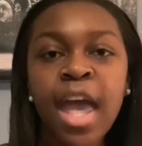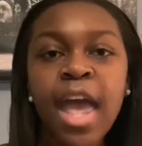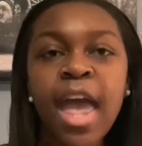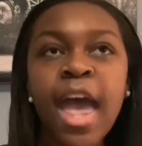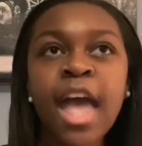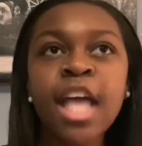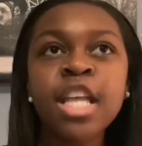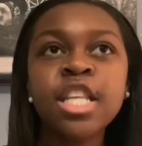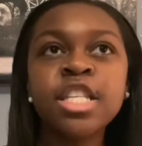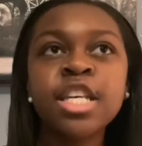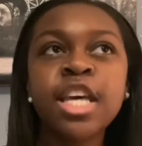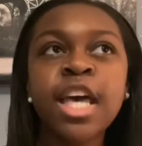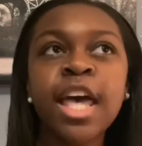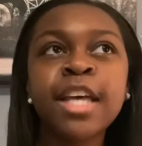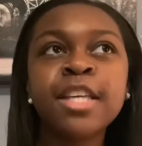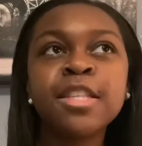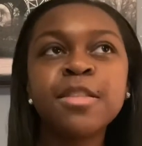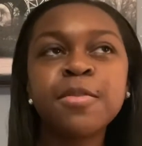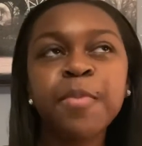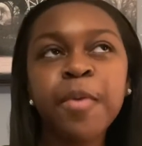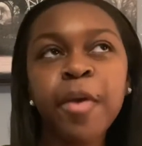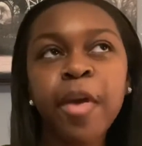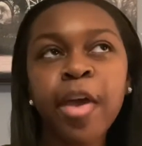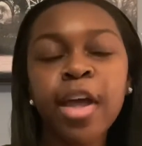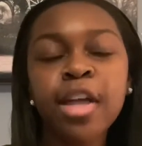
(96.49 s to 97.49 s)
and to
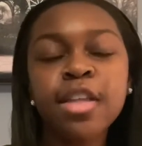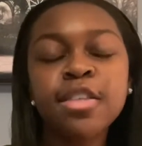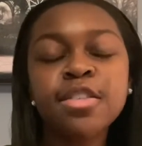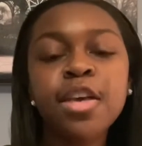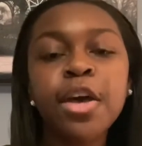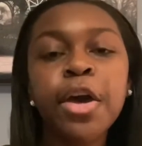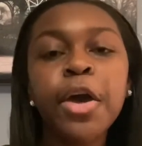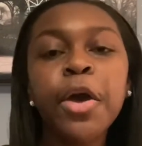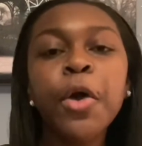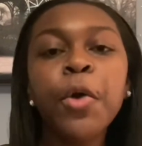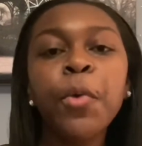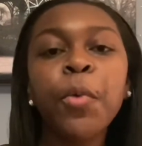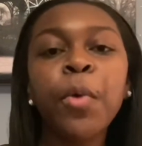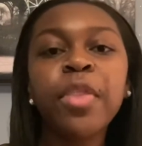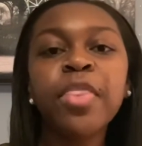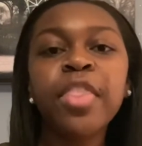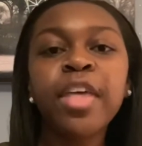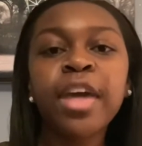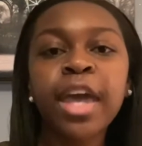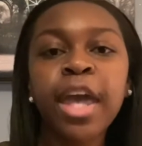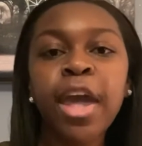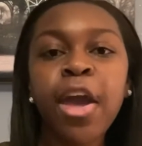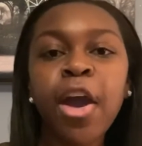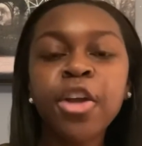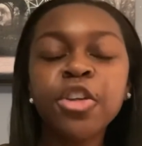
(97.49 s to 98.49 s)
experience what the
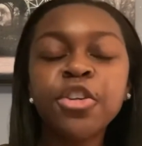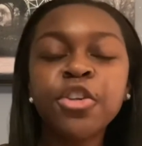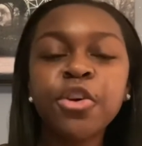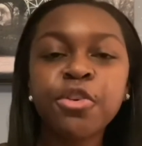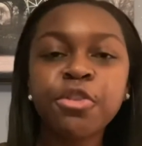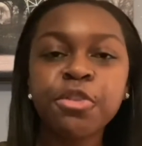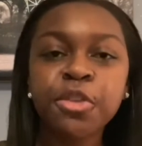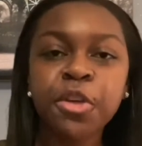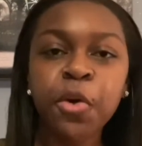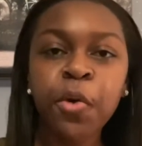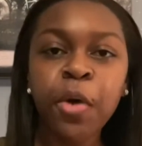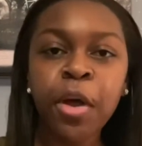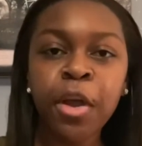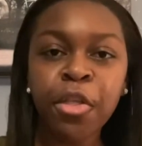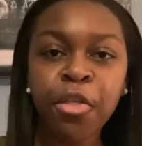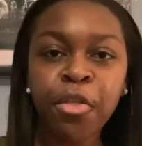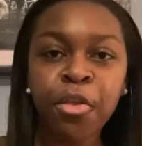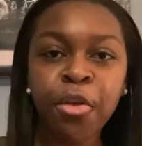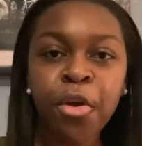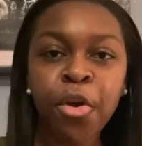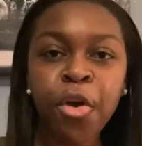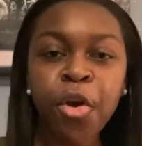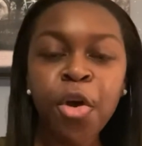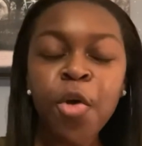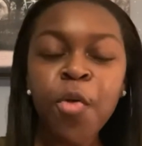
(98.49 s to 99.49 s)
character is going
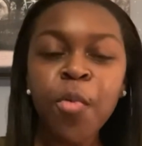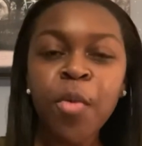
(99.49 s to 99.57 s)
through